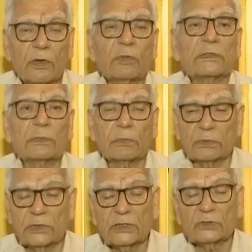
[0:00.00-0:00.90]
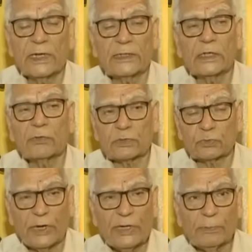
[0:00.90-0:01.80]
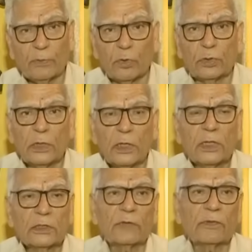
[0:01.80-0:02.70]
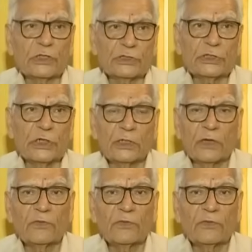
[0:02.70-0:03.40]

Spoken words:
it was not slightly, it was quite more than what is needed.